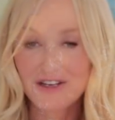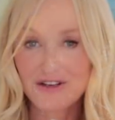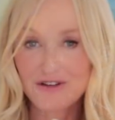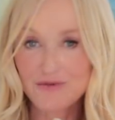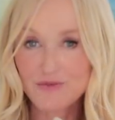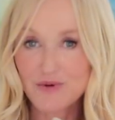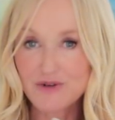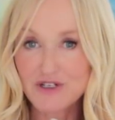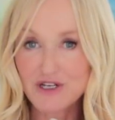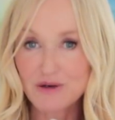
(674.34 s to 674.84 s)
you know
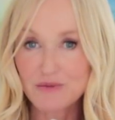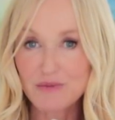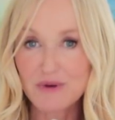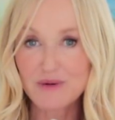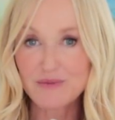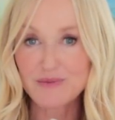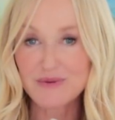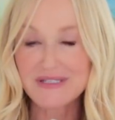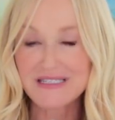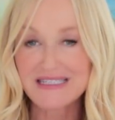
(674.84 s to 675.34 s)
but don't
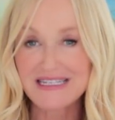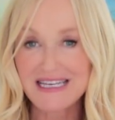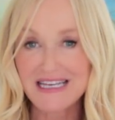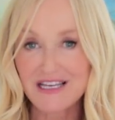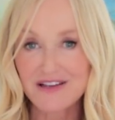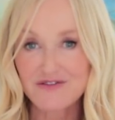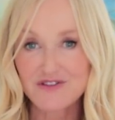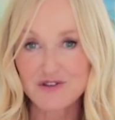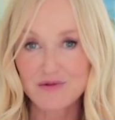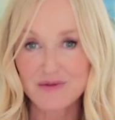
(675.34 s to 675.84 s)
be
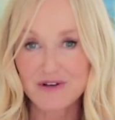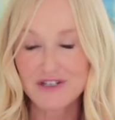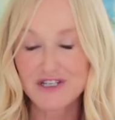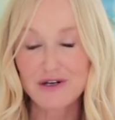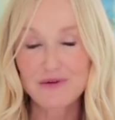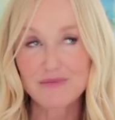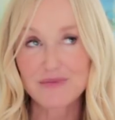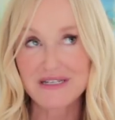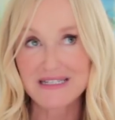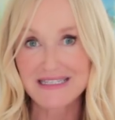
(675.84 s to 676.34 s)
perceived
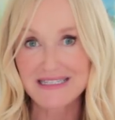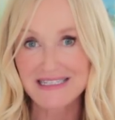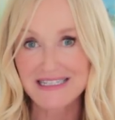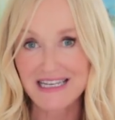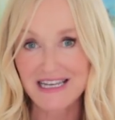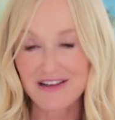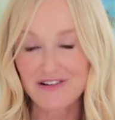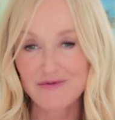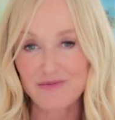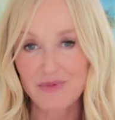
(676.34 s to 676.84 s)
don't be
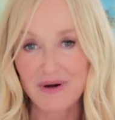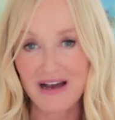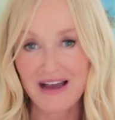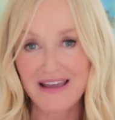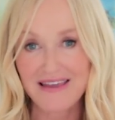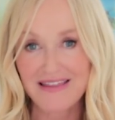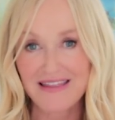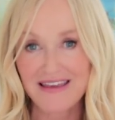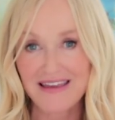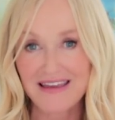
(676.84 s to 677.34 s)
deceived
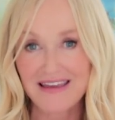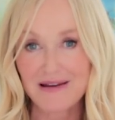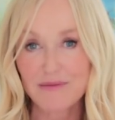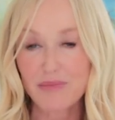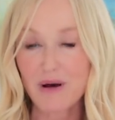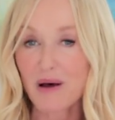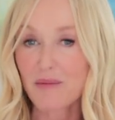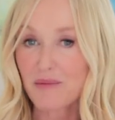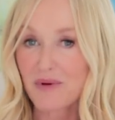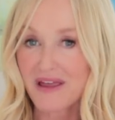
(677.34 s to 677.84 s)
by the
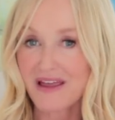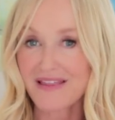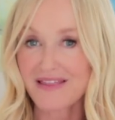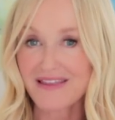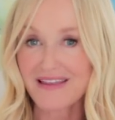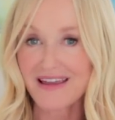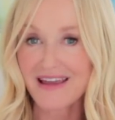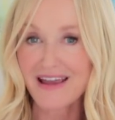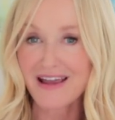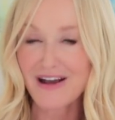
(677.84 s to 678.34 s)

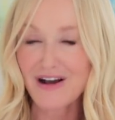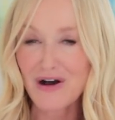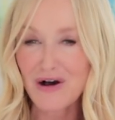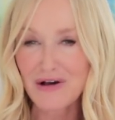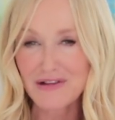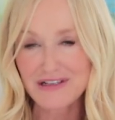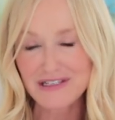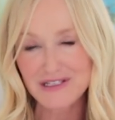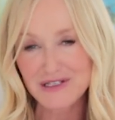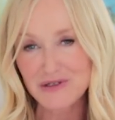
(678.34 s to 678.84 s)
pumpkin thinking
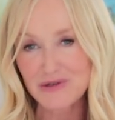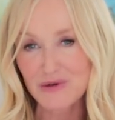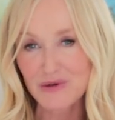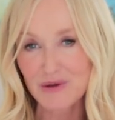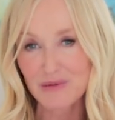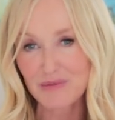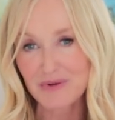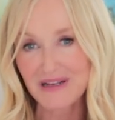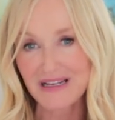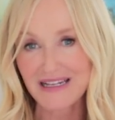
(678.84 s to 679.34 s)
oh this is all
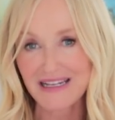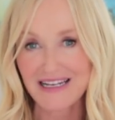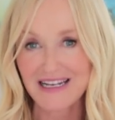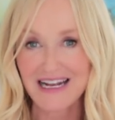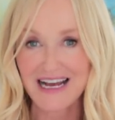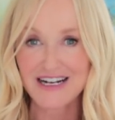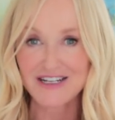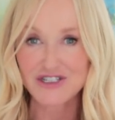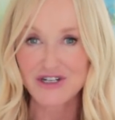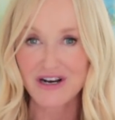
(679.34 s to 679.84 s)
completely
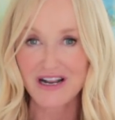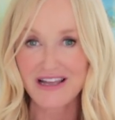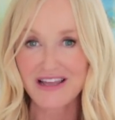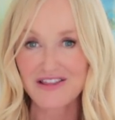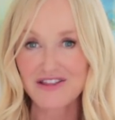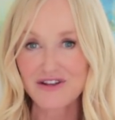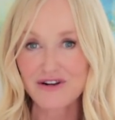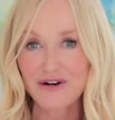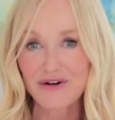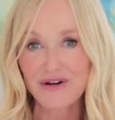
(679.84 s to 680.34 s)
natural i
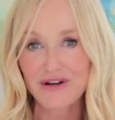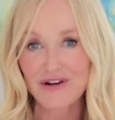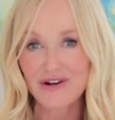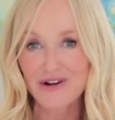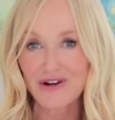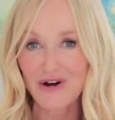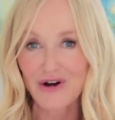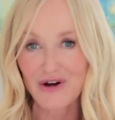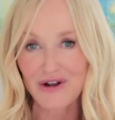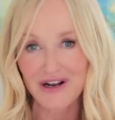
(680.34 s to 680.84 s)
can throw it
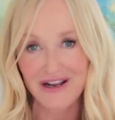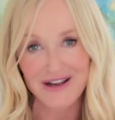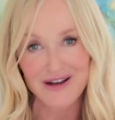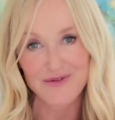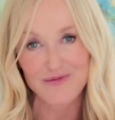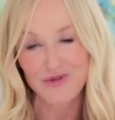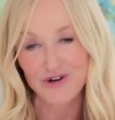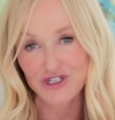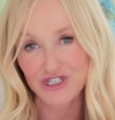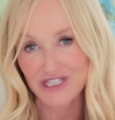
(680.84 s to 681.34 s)
on and
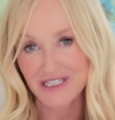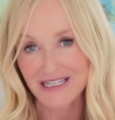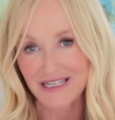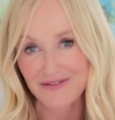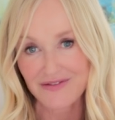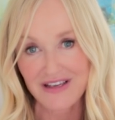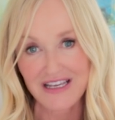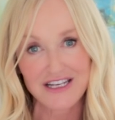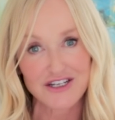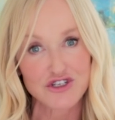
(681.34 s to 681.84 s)
go and watch
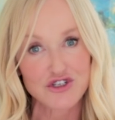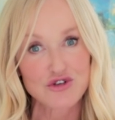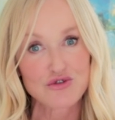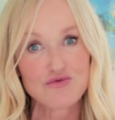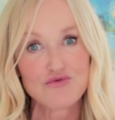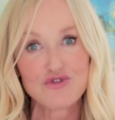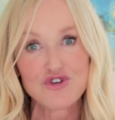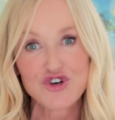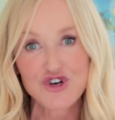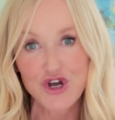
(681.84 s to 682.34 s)
tv do
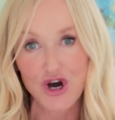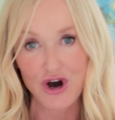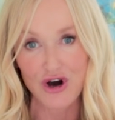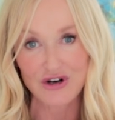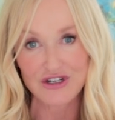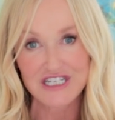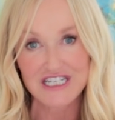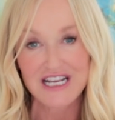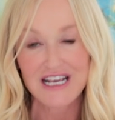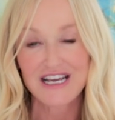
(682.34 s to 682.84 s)

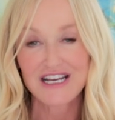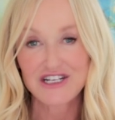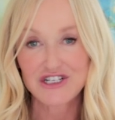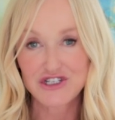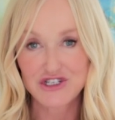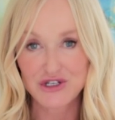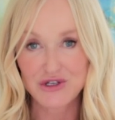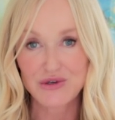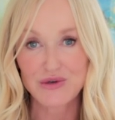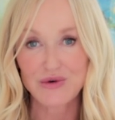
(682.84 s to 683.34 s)
not
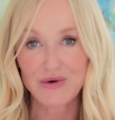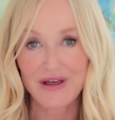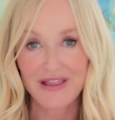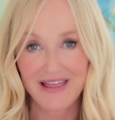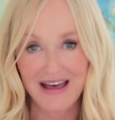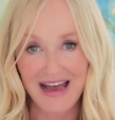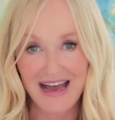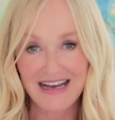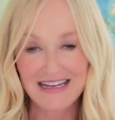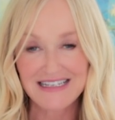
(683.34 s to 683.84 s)
do
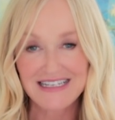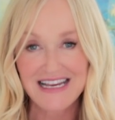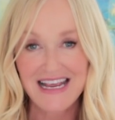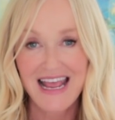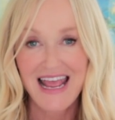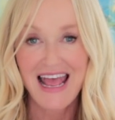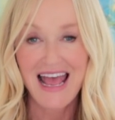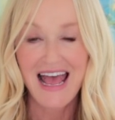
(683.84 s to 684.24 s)
that